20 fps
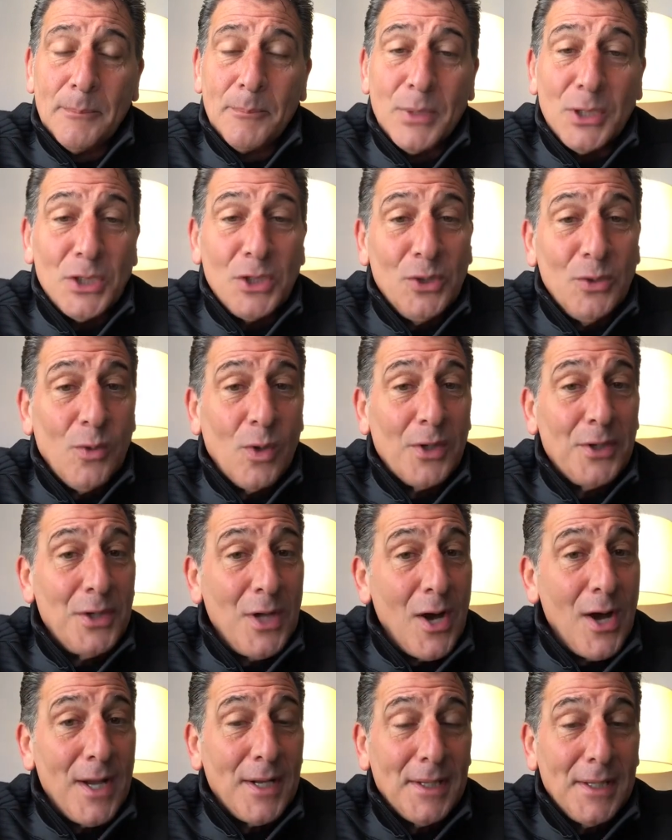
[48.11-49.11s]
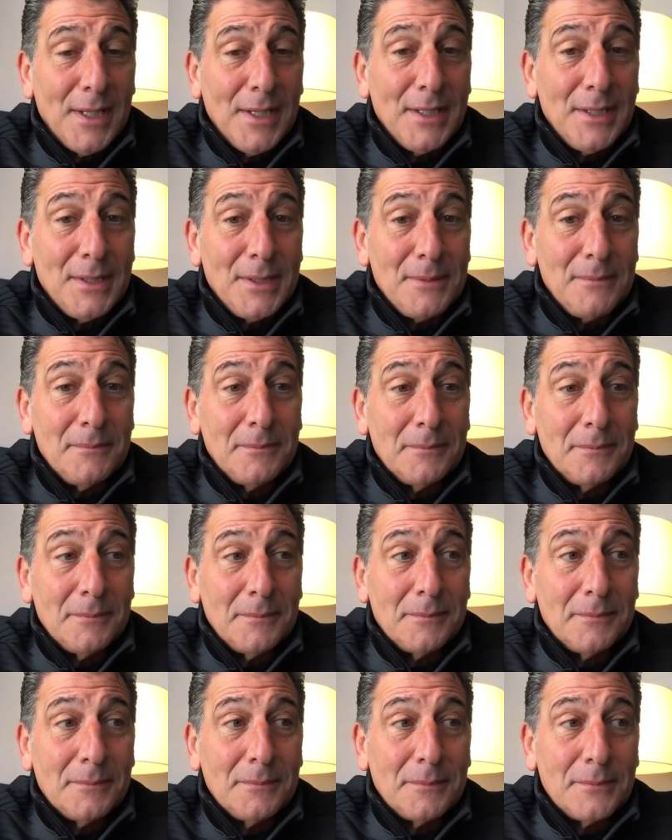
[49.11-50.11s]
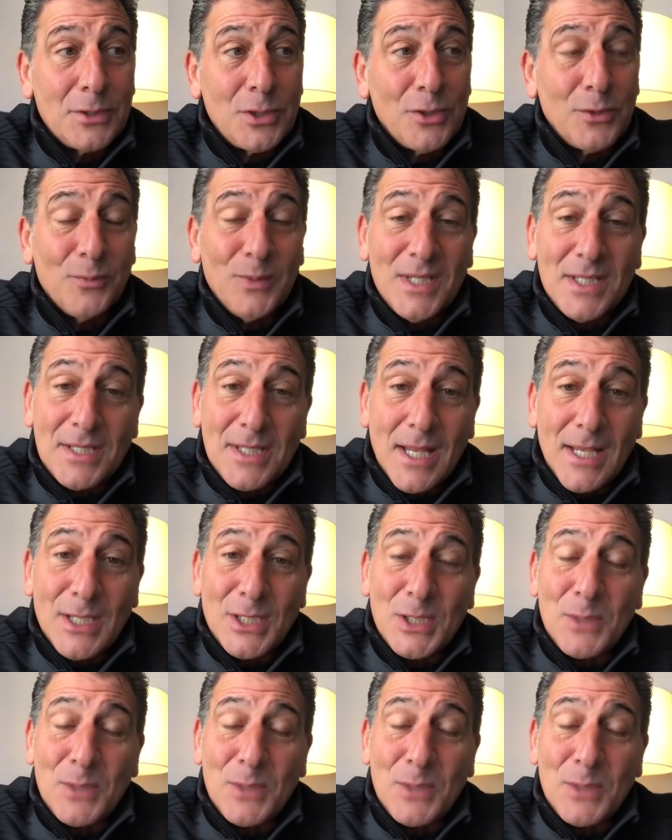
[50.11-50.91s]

But you are not a, should we say,